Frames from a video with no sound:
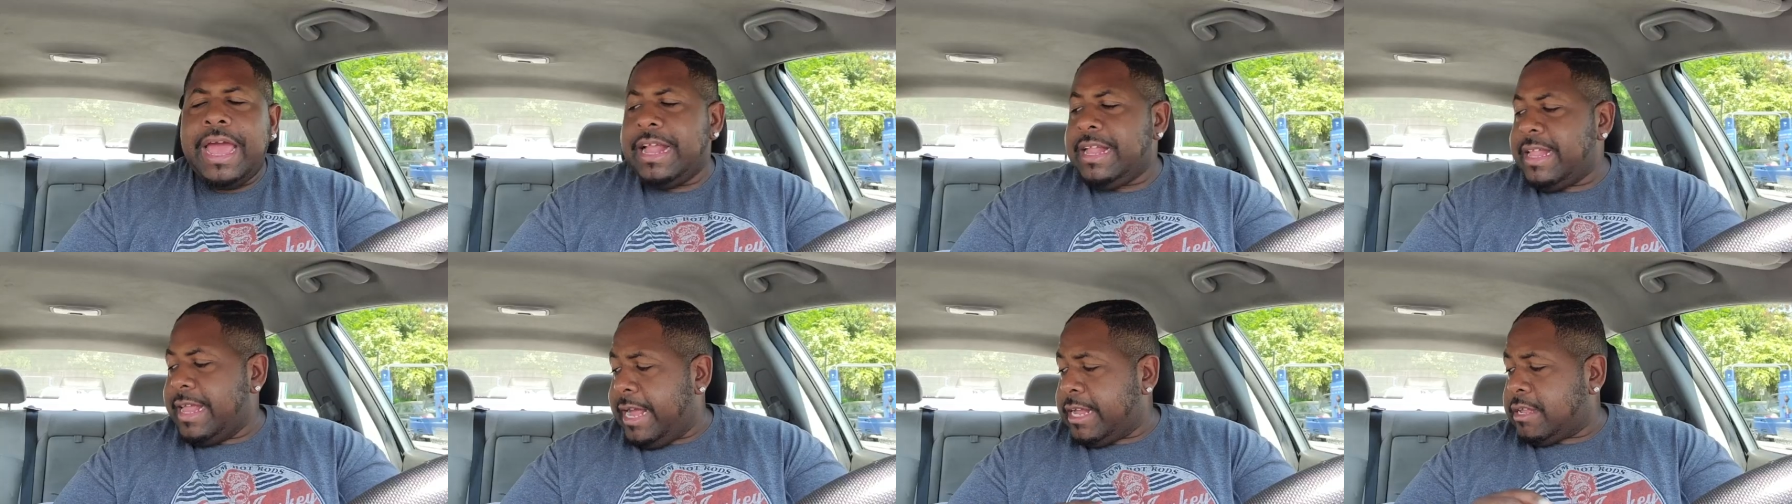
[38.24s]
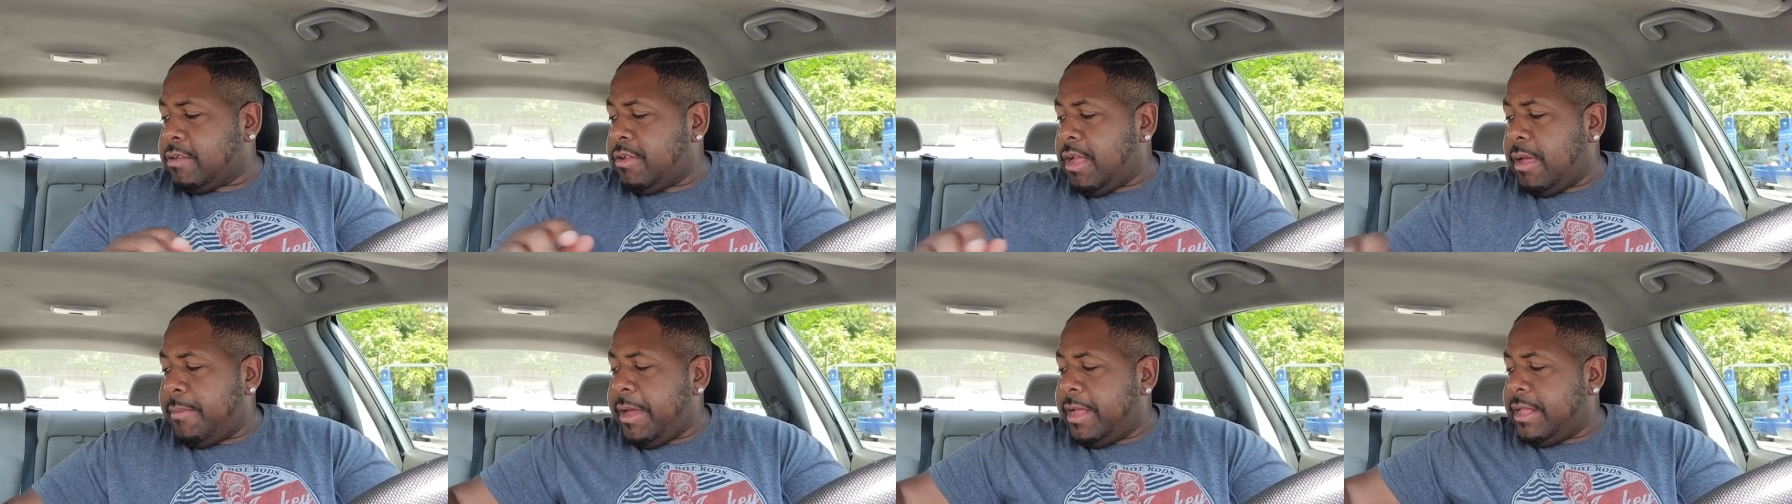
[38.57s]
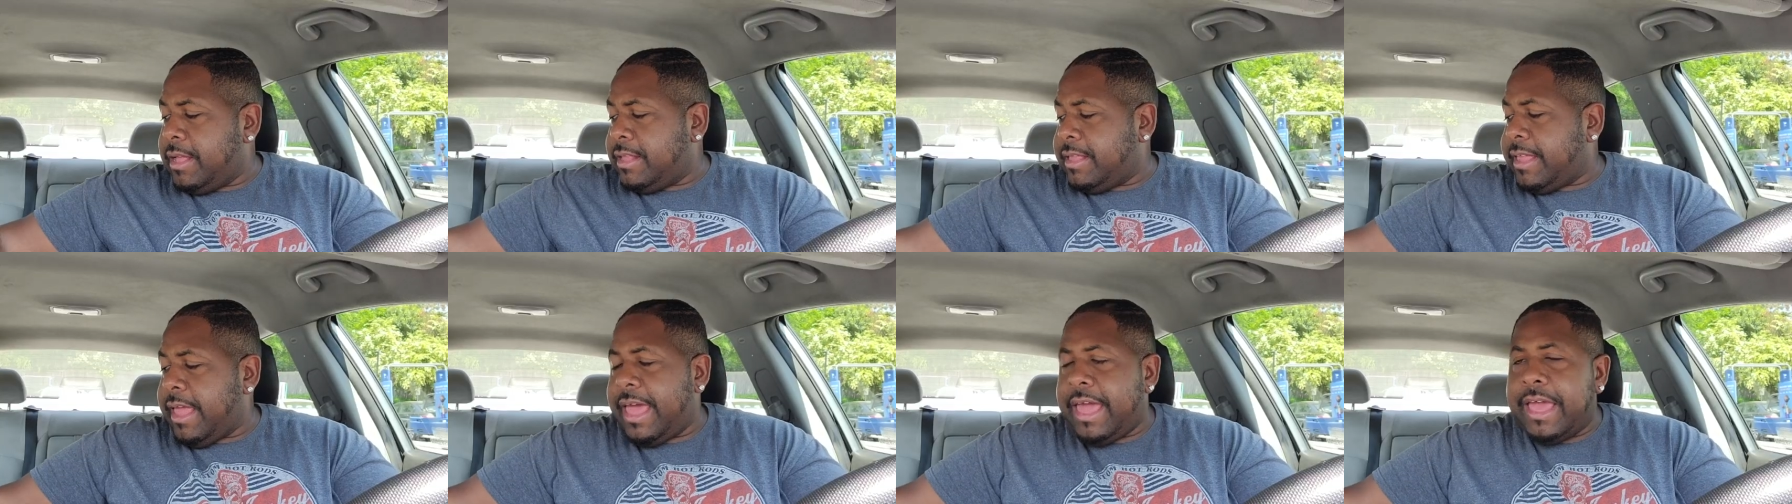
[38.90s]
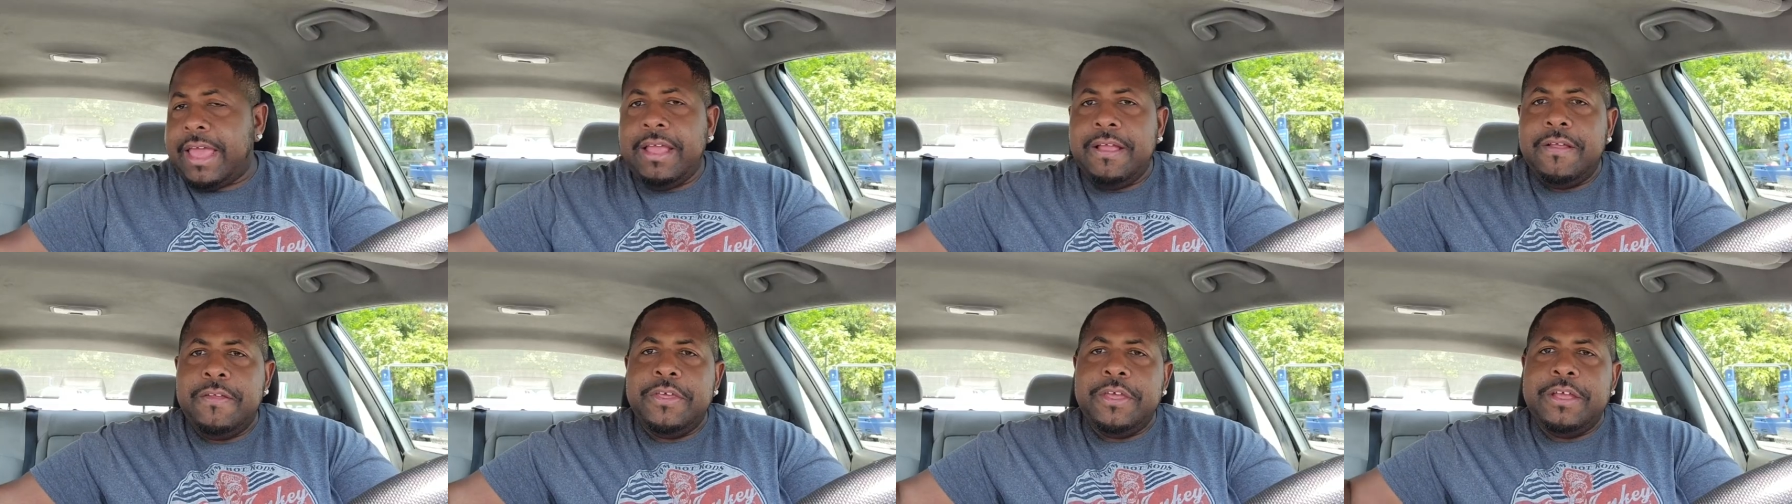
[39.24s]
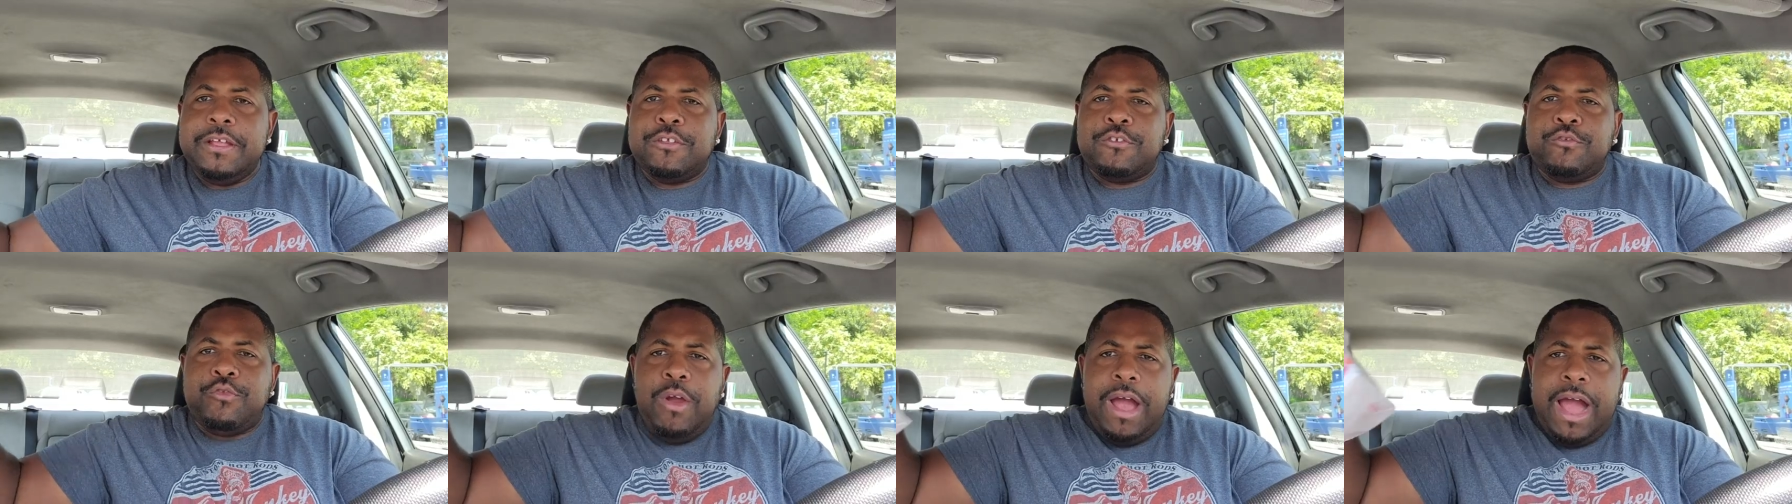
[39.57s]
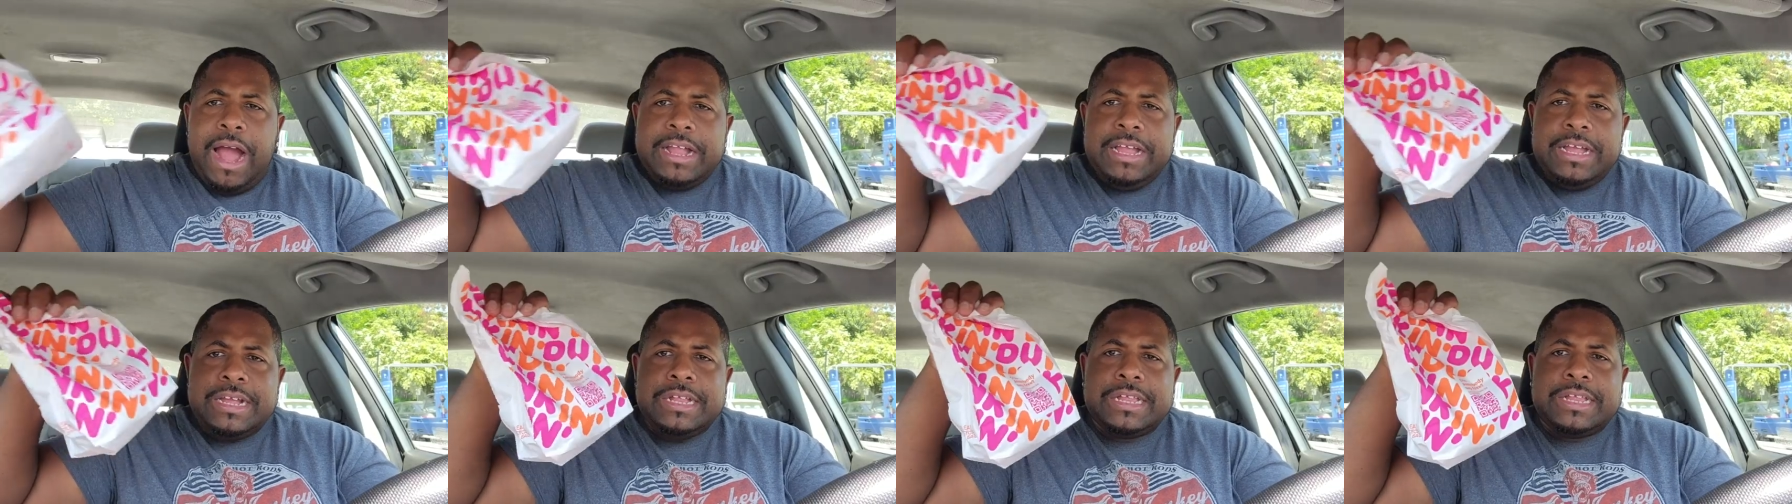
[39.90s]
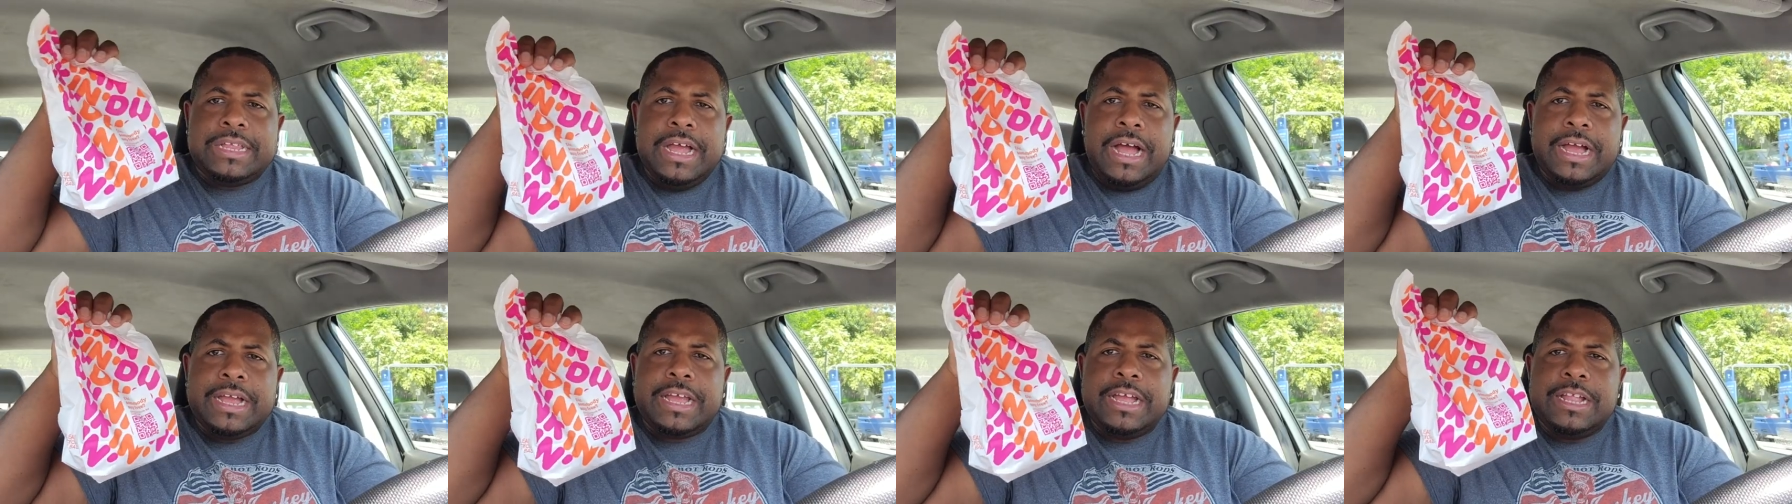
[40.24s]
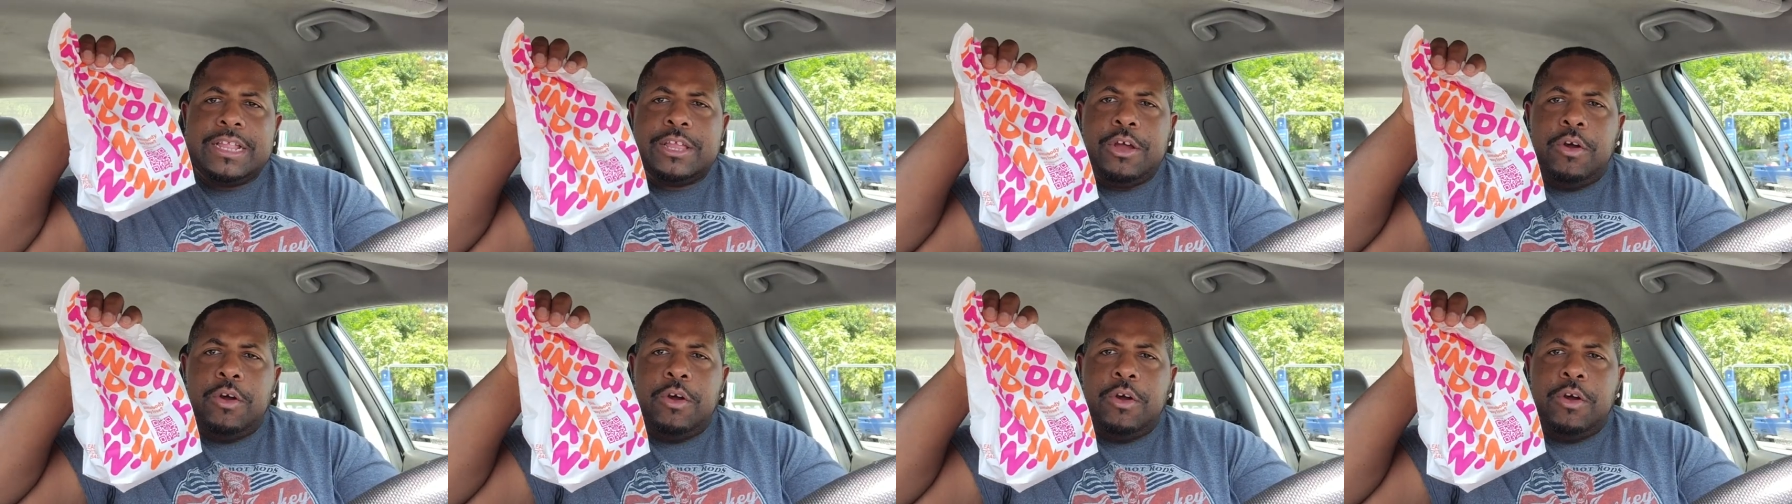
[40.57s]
And that's what I'm here today, Try these Dunkin'